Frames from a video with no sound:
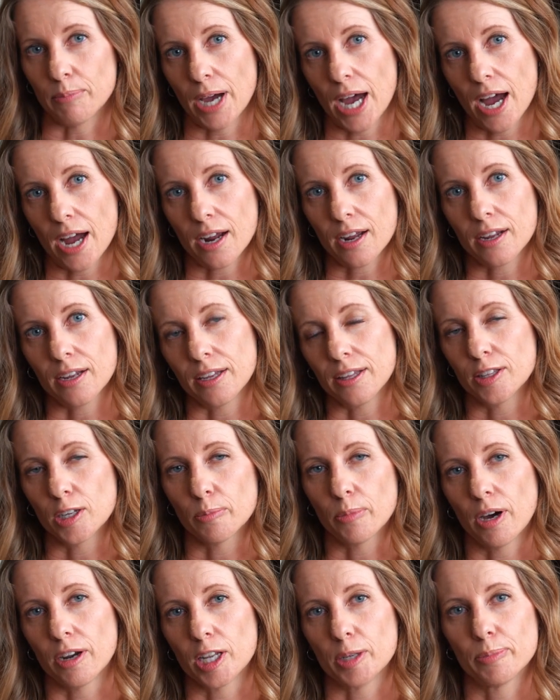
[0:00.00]
back in
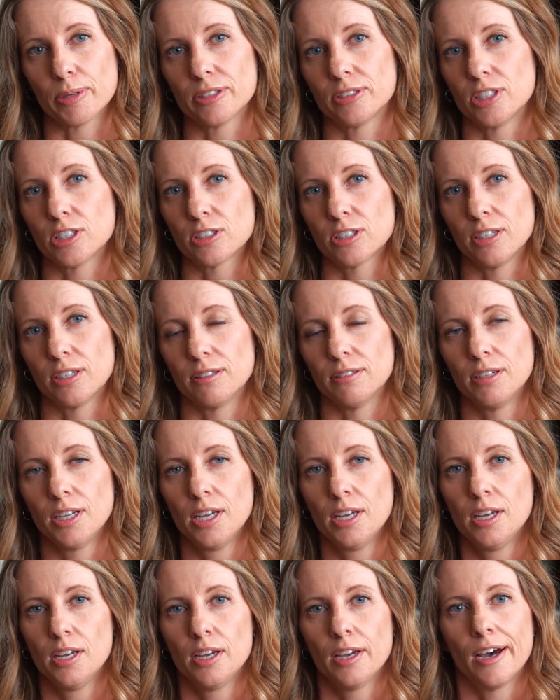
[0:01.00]
their body position.
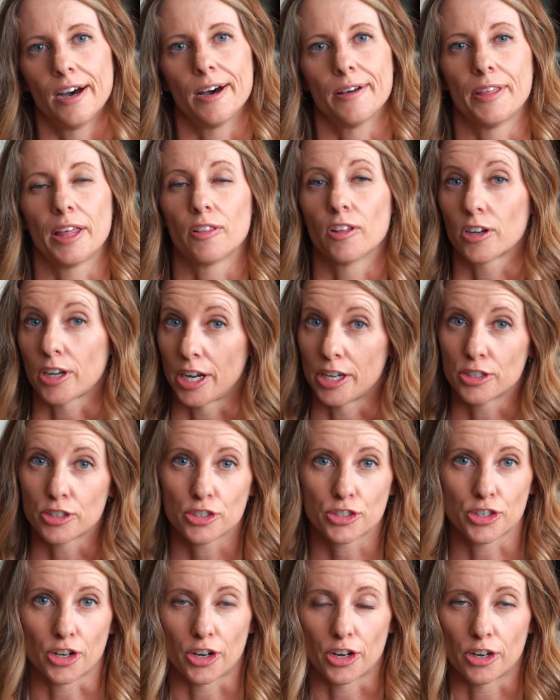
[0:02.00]
They look
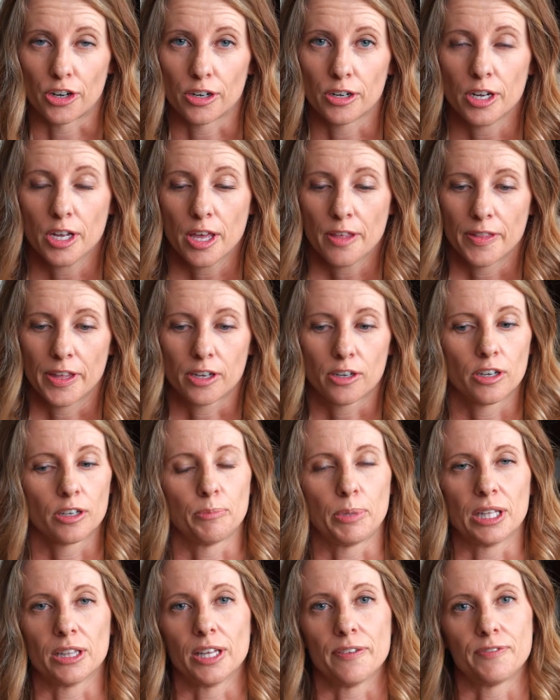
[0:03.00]
unsure. They
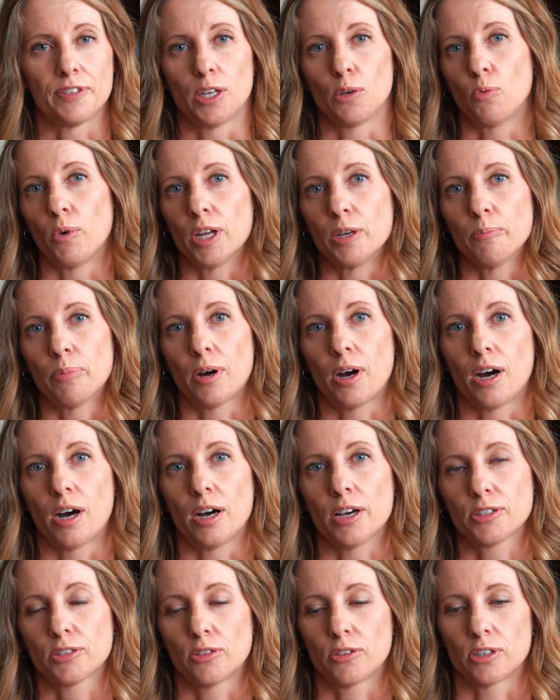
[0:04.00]
could be lifting one
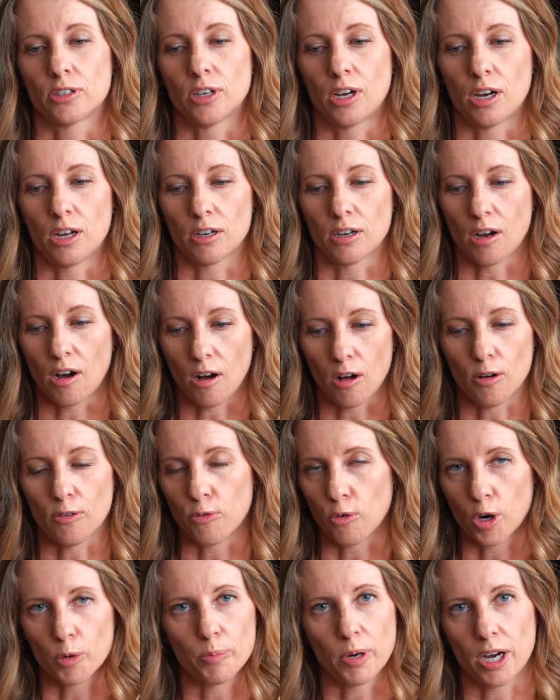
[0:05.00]
paw, so they're not all
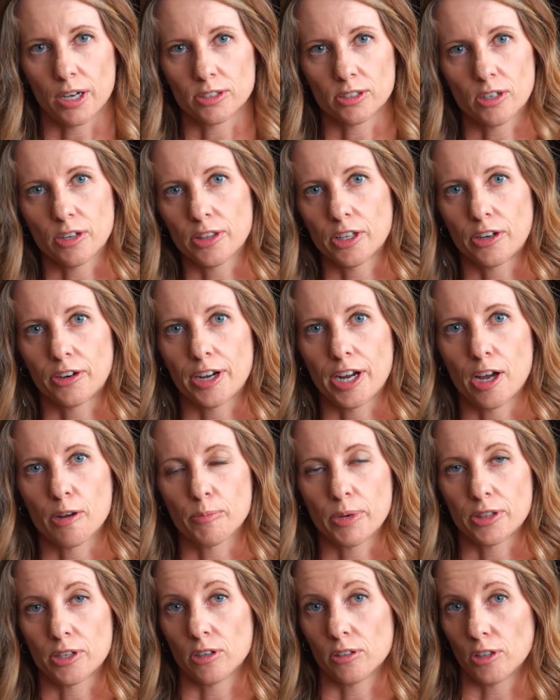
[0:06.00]
4 paws are on the
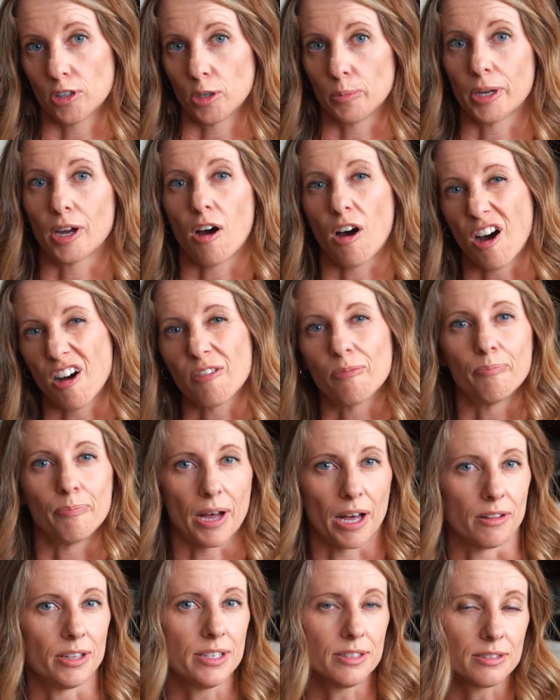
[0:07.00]
ground, but they're a little bit off
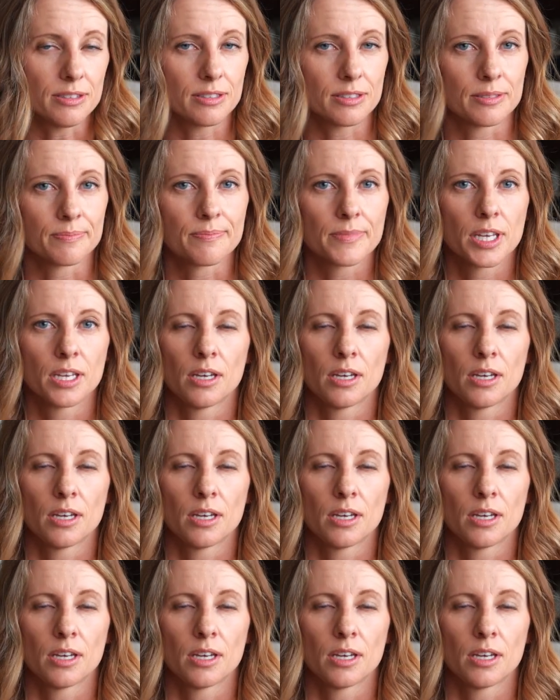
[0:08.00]
balance.